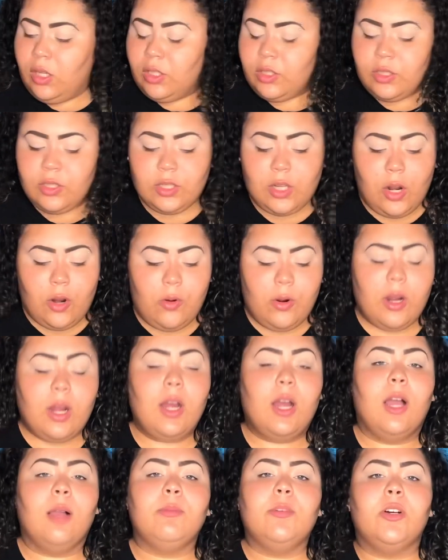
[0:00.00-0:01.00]
So
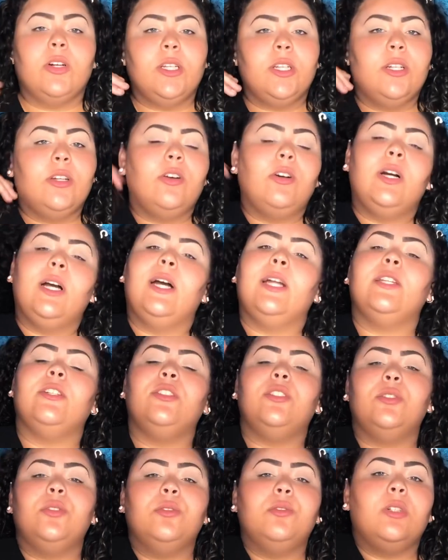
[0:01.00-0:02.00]
I'm gonna go ahead
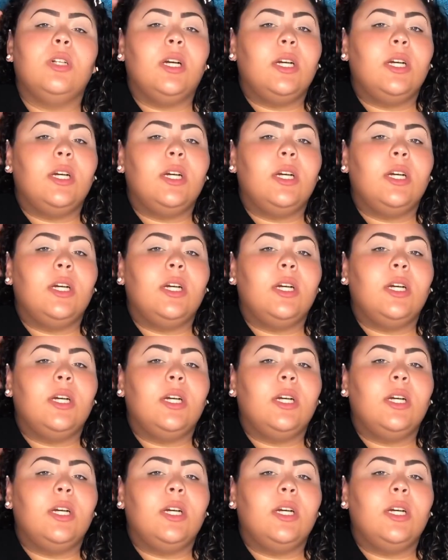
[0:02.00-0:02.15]
and do